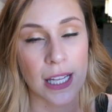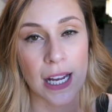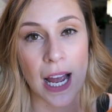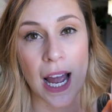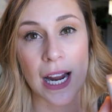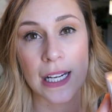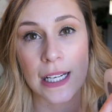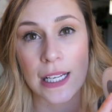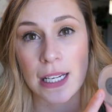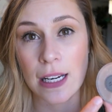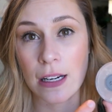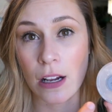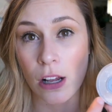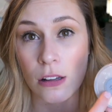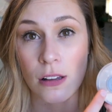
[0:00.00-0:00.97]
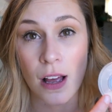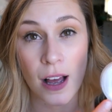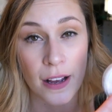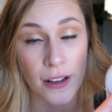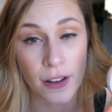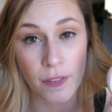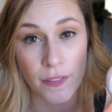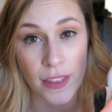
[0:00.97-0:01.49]
Like I needed a
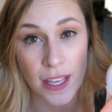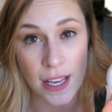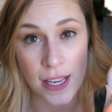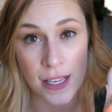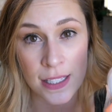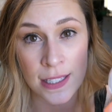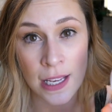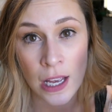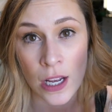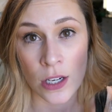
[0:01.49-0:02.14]
lot of this